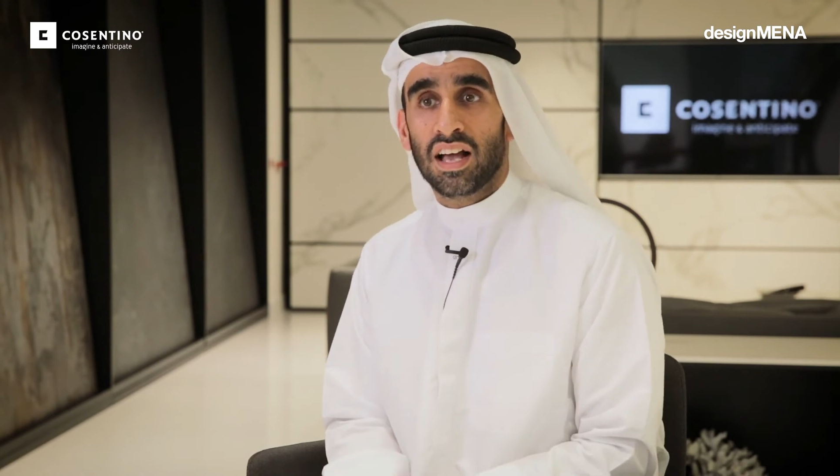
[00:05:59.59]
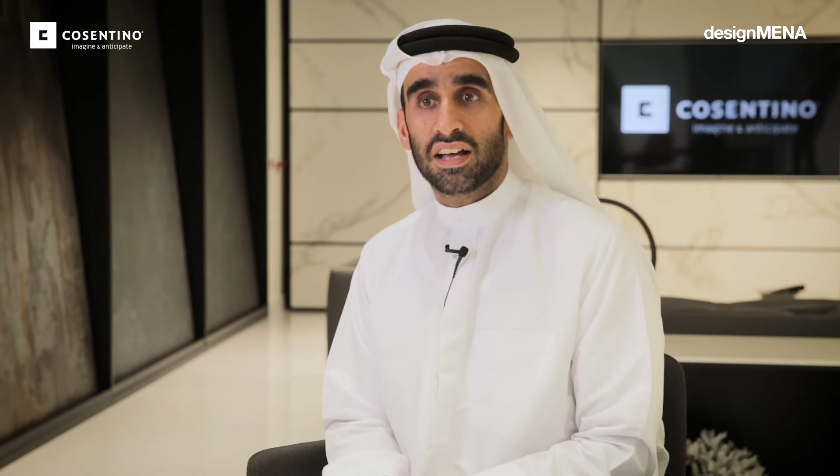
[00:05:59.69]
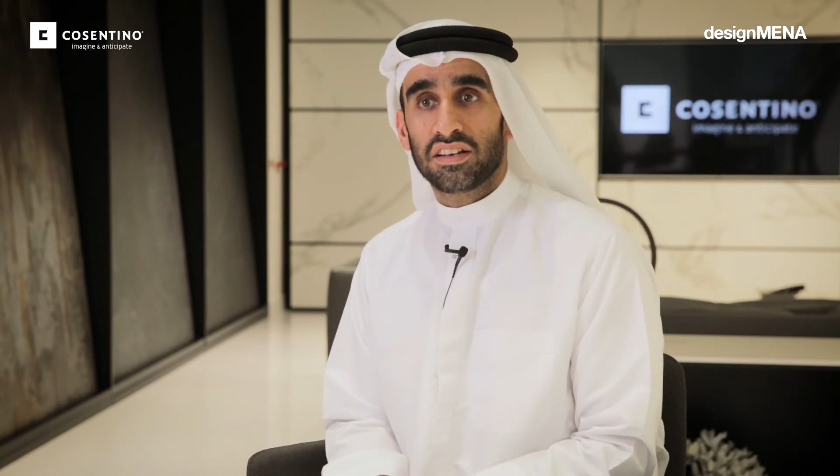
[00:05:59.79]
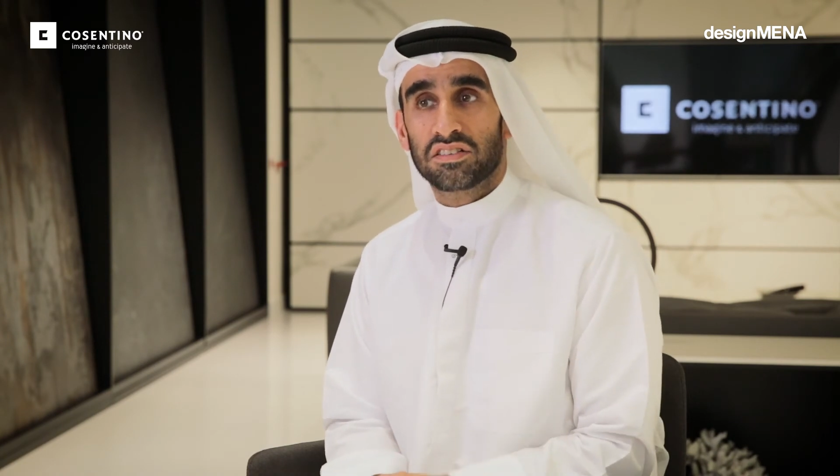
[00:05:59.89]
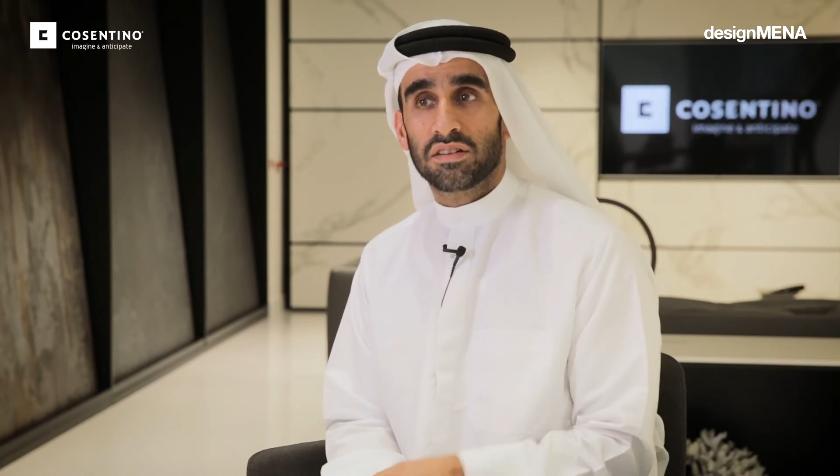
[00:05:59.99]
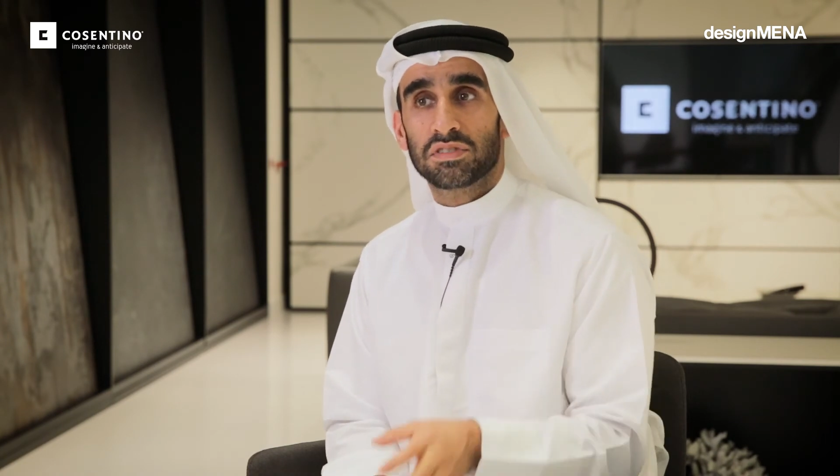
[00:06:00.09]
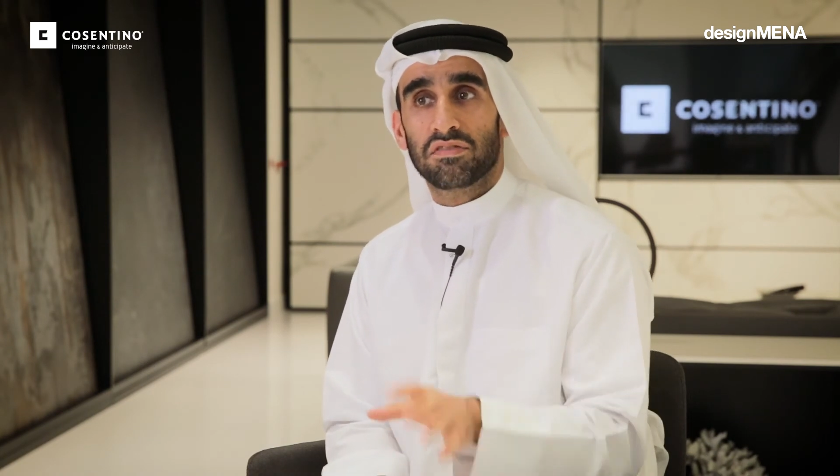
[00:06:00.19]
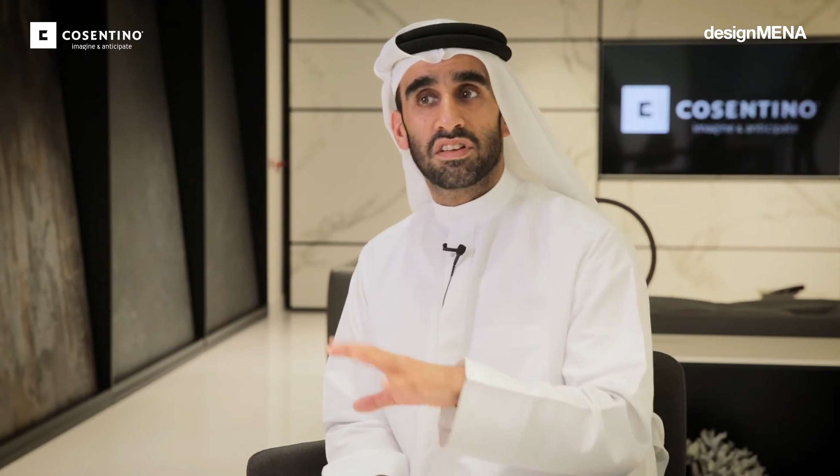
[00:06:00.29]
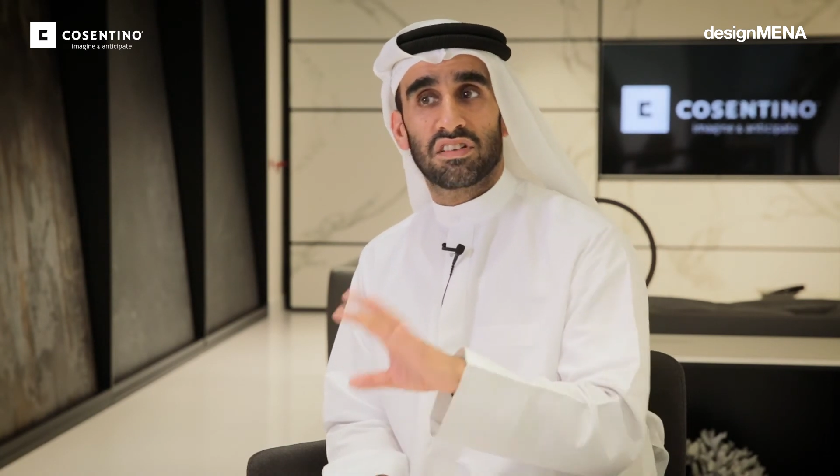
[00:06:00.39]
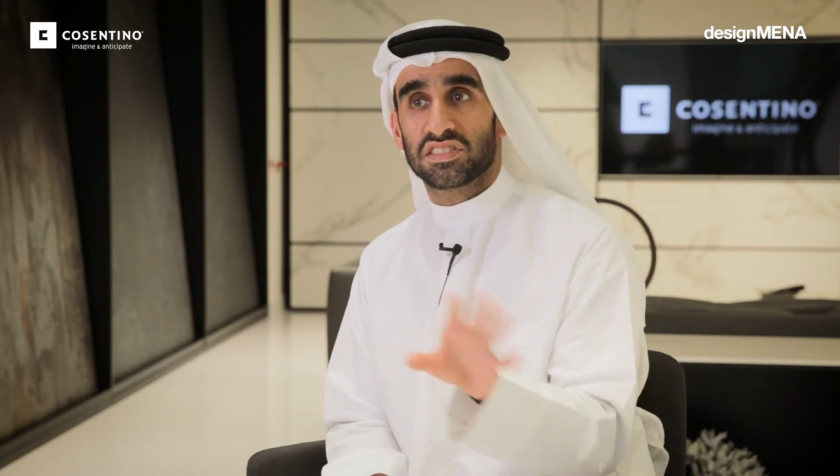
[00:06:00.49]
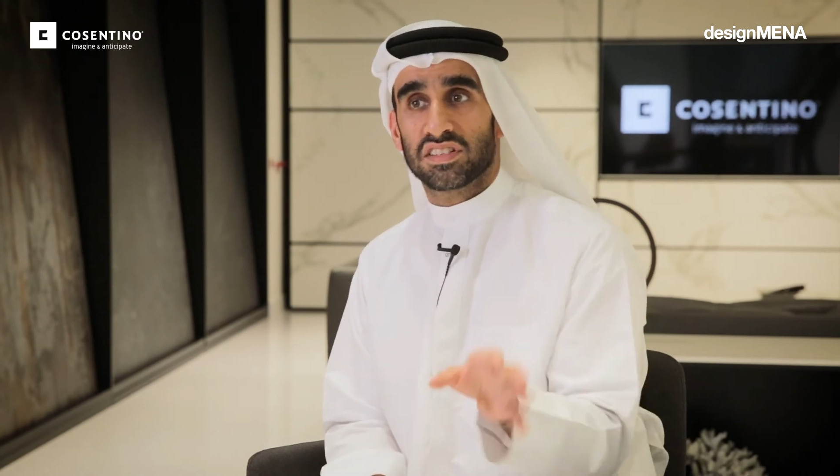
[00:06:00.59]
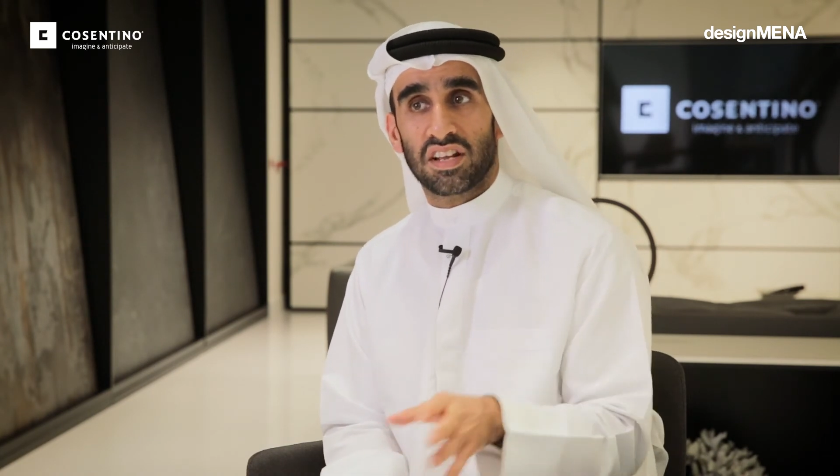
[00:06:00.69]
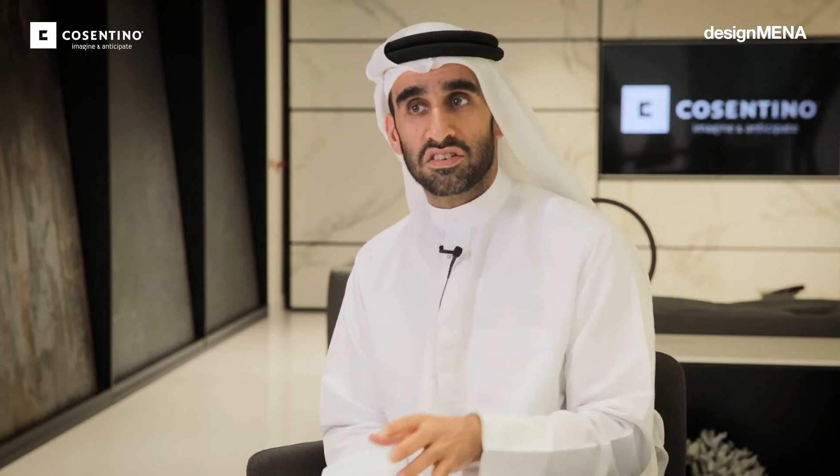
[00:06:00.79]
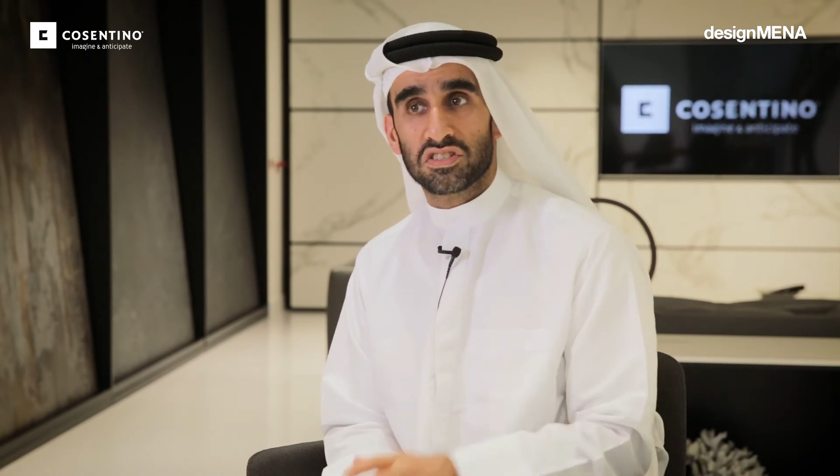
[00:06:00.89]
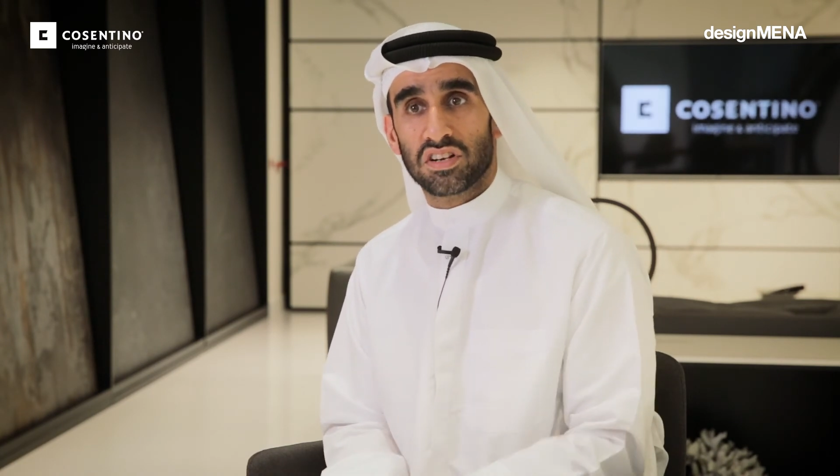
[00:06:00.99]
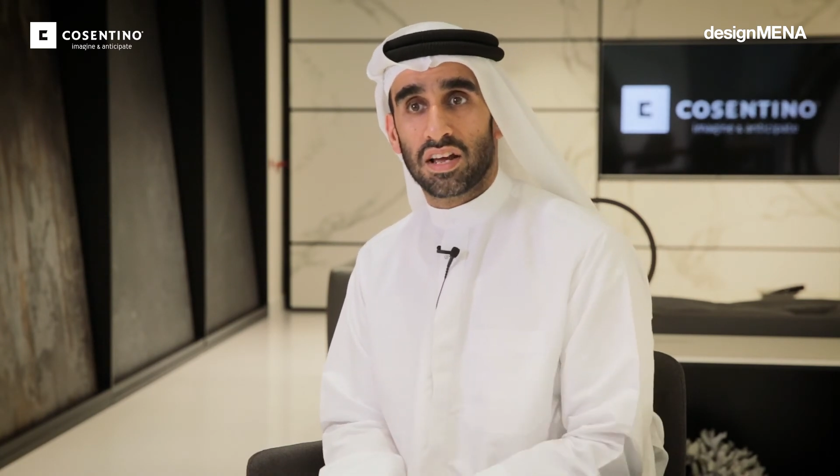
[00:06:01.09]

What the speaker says: And in terms of the residential,